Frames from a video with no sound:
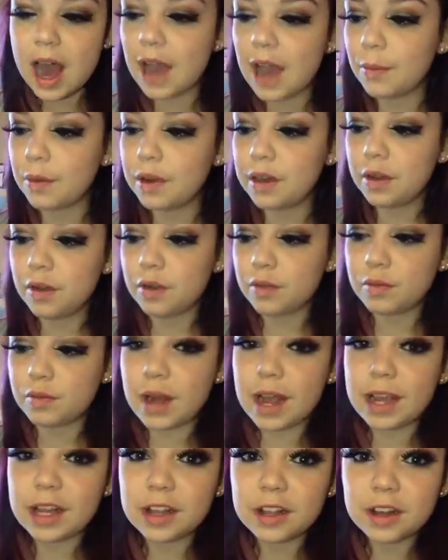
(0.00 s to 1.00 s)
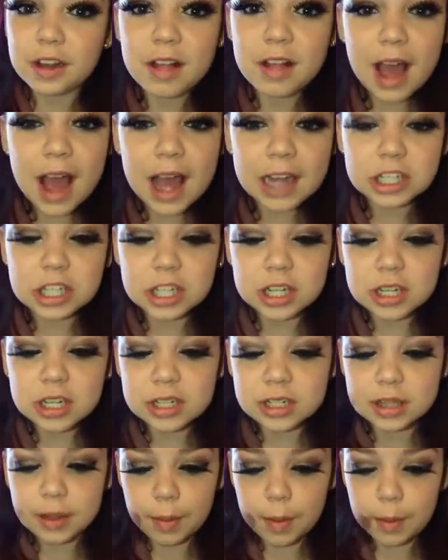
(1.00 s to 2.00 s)
I would use regular
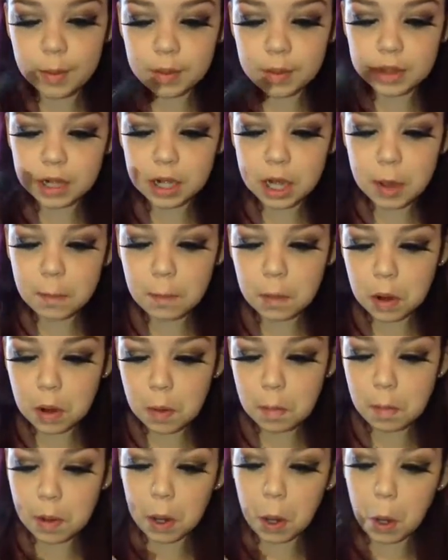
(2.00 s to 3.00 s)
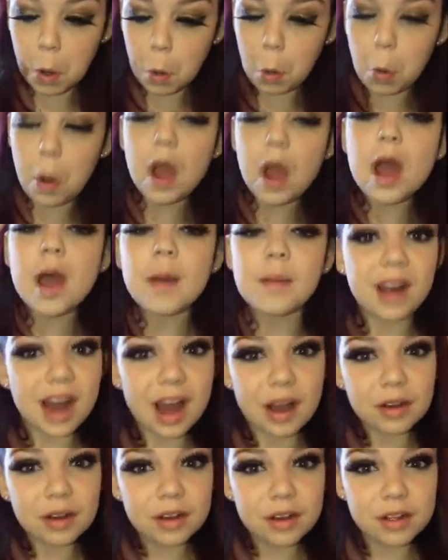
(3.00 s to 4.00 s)
lashes. Let me put the cap on my glue. But I would